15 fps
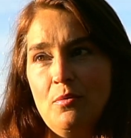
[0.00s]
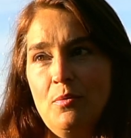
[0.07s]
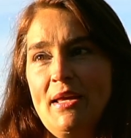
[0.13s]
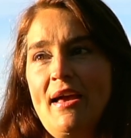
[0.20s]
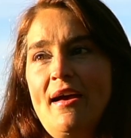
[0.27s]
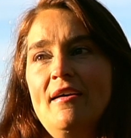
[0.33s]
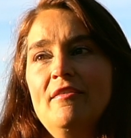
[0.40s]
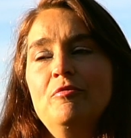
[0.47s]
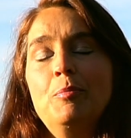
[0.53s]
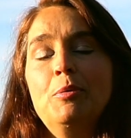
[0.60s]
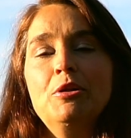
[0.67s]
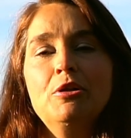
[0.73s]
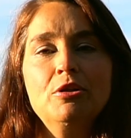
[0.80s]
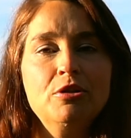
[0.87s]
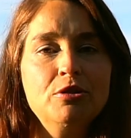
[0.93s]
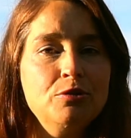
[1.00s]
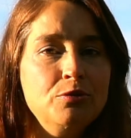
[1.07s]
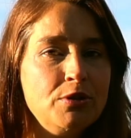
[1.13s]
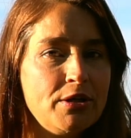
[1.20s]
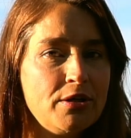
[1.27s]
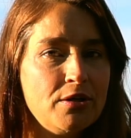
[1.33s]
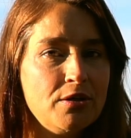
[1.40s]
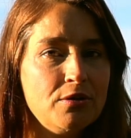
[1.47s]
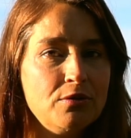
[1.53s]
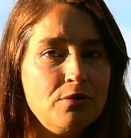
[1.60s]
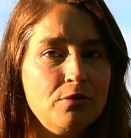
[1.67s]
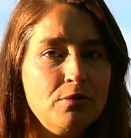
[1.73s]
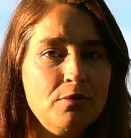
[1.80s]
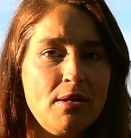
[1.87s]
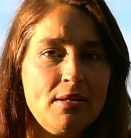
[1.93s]
We have
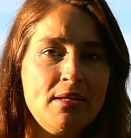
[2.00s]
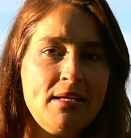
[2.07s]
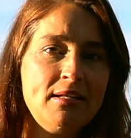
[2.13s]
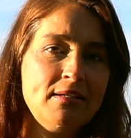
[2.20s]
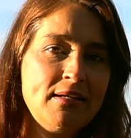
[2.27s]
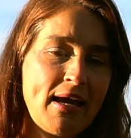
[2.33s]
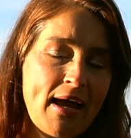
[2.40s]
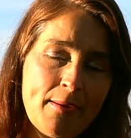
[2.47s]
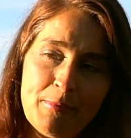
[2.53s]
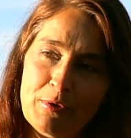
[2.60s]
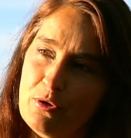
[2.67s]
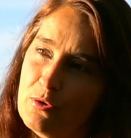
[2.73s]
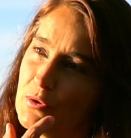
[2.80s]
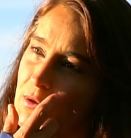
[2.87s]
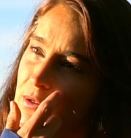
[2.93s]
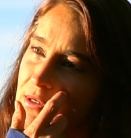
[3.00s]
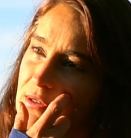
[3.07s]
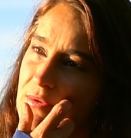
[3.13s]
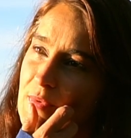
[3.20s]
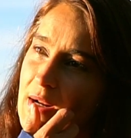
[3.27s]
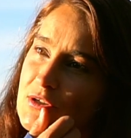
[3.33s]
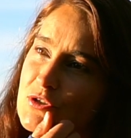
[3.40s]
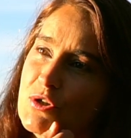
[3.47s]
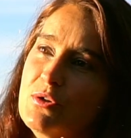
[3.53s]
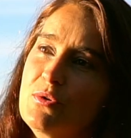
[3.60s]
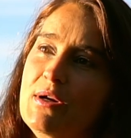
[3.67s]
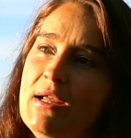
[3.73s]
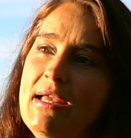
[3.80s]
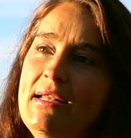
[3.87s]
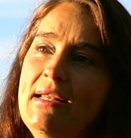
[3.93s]
Pluto in Capricorn
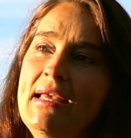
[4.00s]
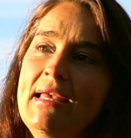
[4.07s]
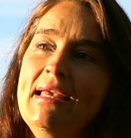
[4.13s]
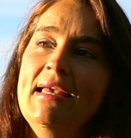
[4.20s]
retrograde,